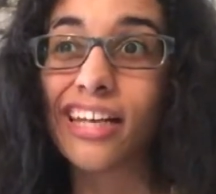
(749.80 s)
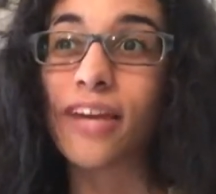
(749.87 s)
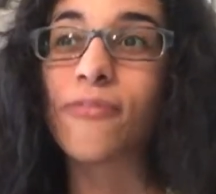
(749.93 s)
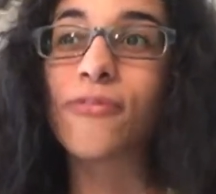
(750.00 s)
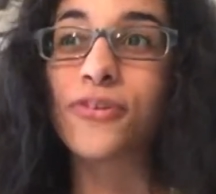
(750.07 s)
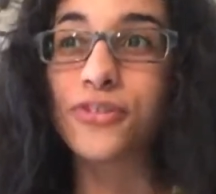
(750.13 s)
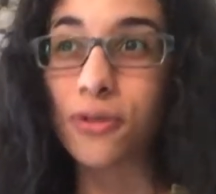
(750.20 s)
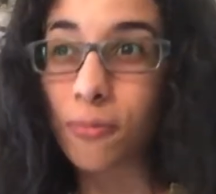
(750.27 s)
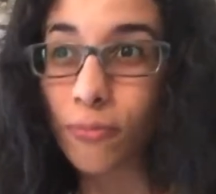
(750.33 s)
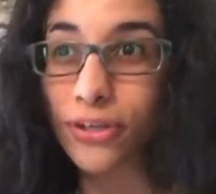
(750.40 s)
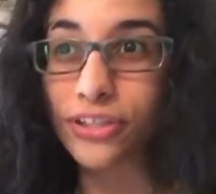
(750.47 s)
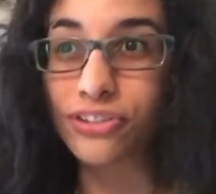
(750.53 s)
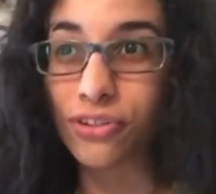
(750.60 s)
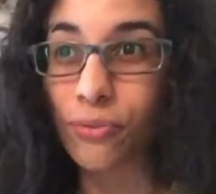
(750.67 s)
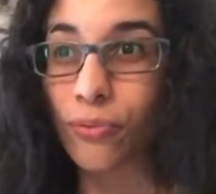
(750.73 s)
Like for some
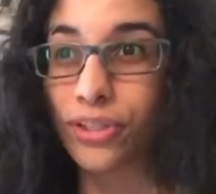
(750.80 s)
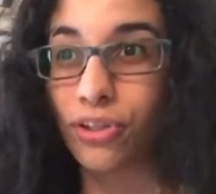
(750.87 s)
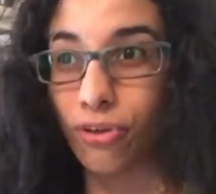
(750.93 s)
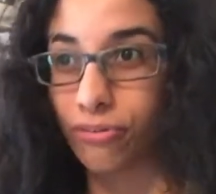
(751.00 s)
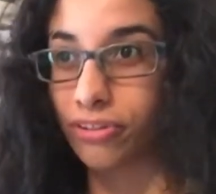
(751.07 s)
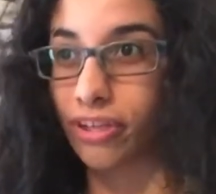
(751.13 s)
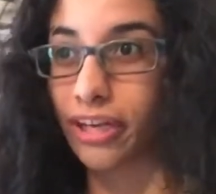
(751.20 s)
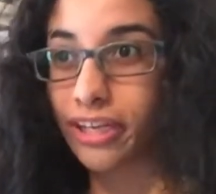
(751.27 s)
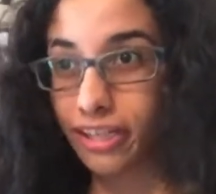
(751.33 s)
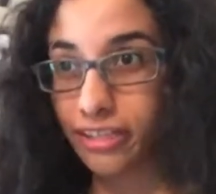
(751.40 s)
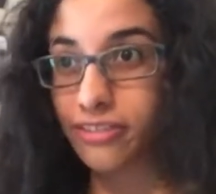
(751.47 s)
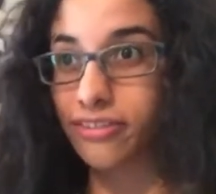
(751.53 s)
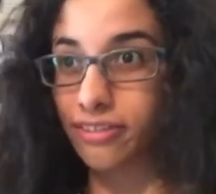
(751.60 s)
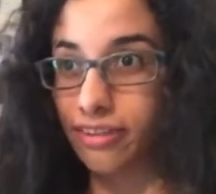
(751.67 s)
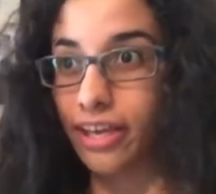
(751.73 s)
reason, when your date
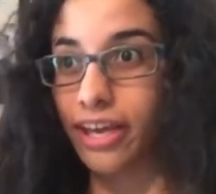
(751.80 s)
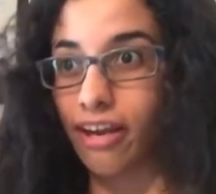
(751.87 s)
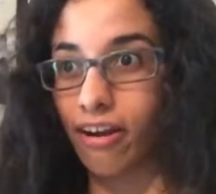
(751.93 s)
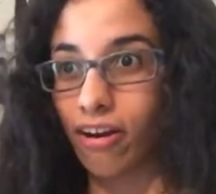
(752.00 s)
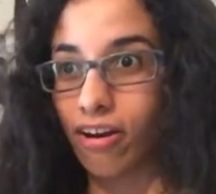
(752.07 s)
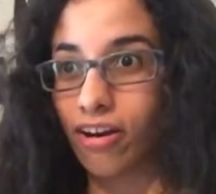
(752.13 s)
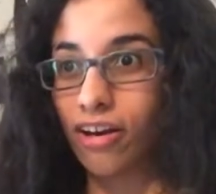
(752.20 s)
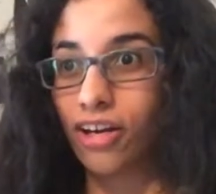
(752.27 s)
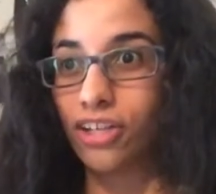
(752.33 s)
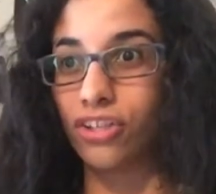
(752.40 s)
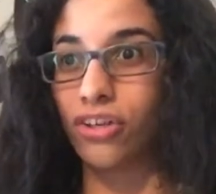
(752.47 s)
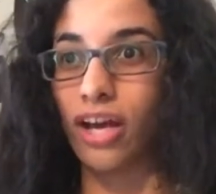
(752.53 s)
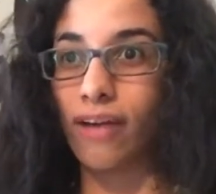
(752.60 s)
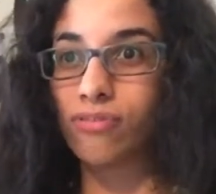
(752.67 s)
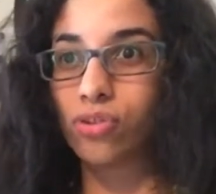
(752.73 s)
is there,
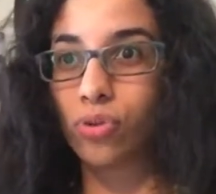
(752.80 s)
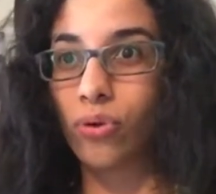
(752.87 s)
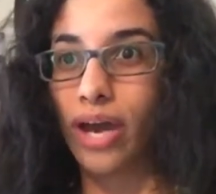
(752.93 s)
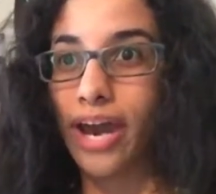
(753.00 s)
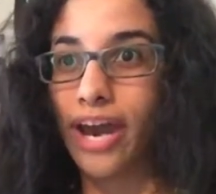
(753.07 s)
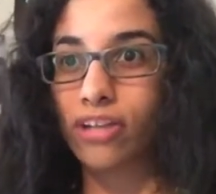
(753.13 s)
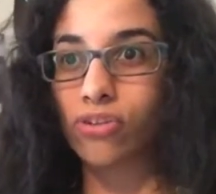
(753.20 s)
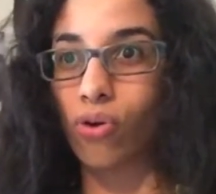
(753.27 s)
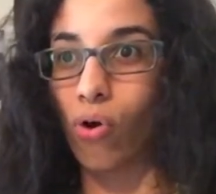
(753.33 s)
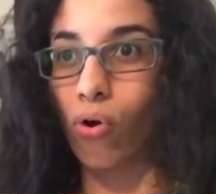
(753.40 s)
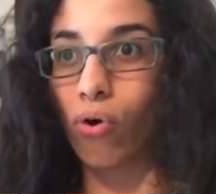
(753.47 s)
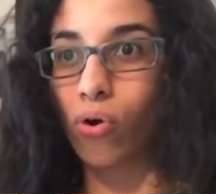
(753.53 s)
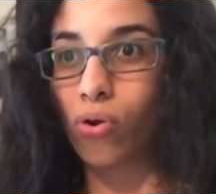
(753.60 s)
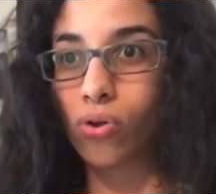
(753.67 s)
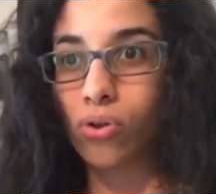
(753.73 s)
you have to act
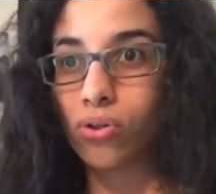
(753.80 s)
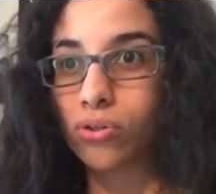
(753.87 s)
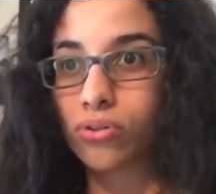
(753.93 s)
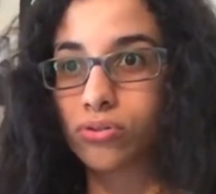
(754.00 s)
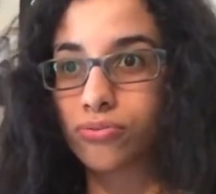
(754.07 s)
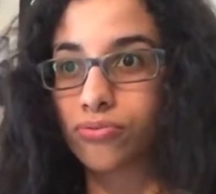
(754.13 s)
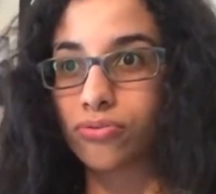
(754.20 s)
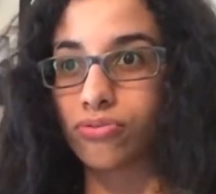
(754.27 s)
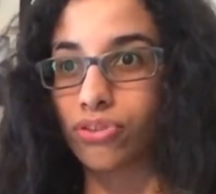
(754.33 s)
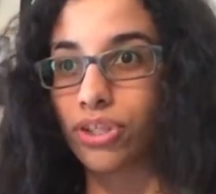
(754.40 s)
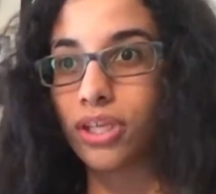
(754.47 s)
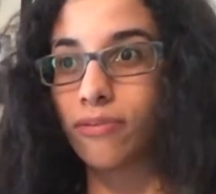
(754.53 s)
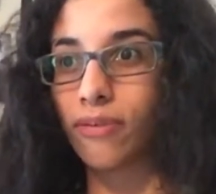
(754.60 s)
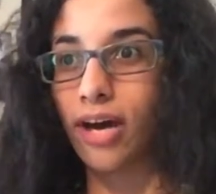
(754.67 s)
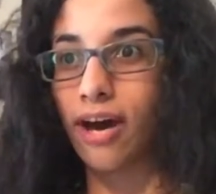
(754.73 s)
all
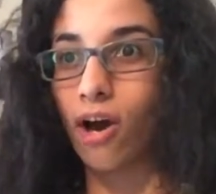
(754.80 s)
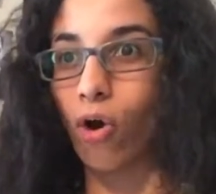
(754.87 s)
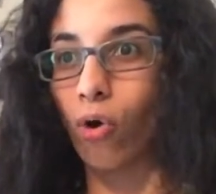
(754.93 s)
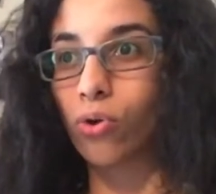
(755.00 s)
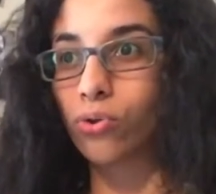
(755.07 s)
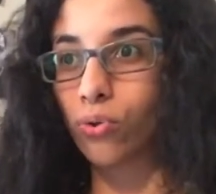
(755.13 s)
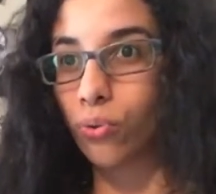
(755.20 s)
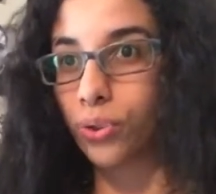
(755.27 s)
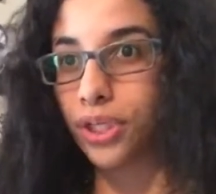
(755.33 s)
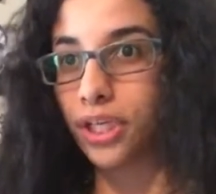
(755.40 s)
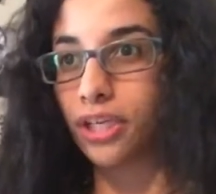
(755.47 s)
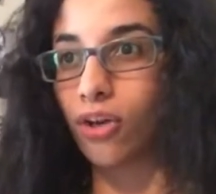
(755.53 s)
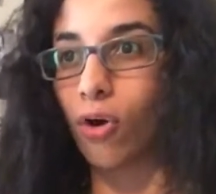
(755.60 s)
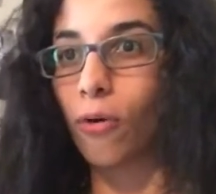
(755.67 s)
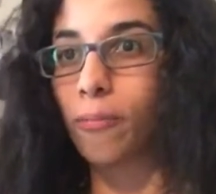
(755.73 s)
diva, all
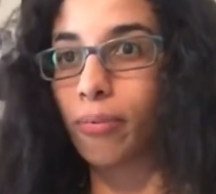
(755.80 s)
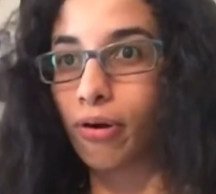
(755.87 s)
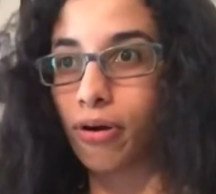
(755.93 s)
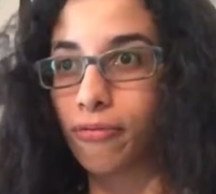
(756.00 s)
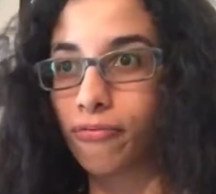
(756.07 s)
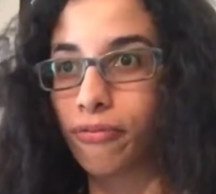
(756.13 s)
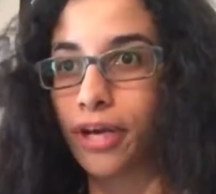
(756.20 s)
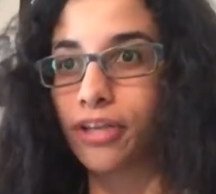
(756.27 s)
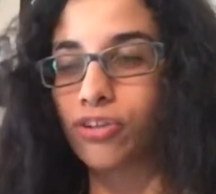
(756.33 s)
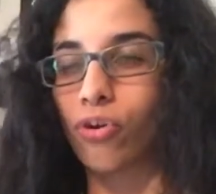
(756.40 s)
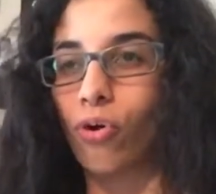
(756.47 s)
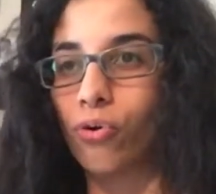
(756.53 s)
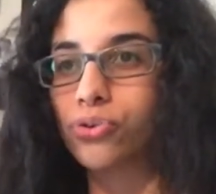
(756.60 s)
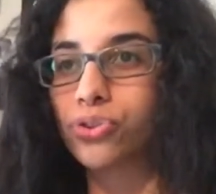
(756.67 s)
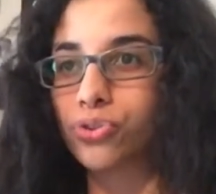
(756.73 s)
queen, all perfect,
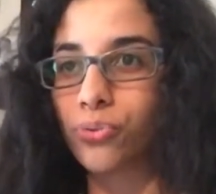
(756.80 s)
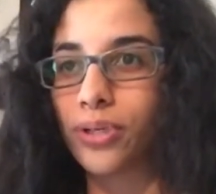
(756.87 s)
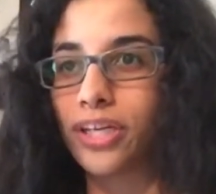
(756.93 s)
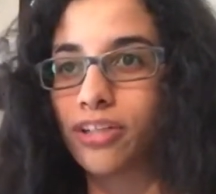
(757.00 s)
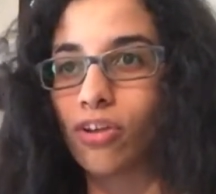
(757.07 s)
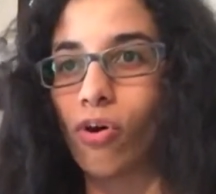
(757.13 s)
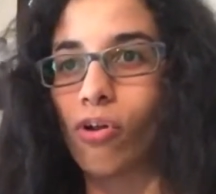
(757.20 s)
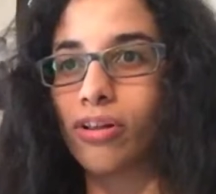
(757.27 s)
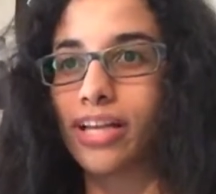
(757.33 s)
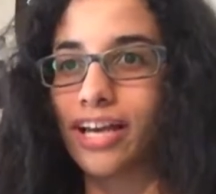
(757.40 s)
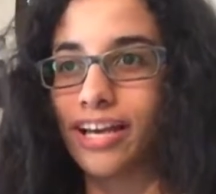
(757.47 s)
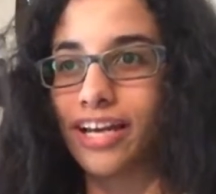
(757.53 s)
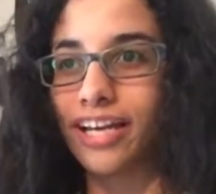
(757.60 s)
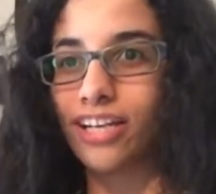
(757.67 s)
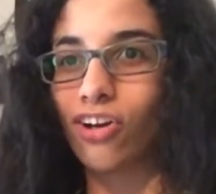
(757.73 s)
all sweet, all
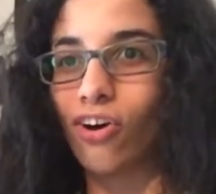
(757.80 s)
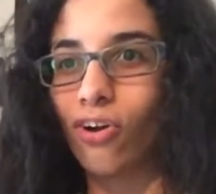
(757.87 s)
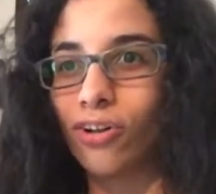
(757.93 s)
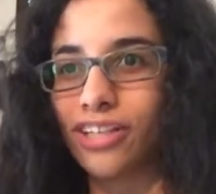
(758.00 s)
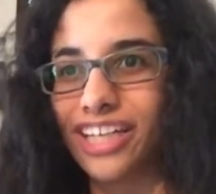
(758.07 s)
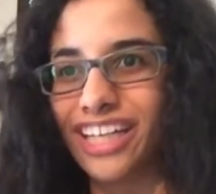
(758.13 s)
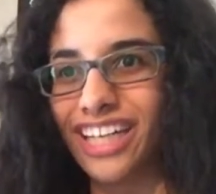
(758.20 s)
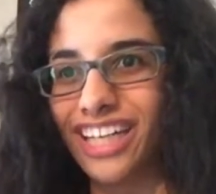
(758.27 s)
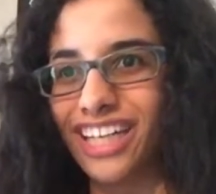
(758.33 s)
kind, all.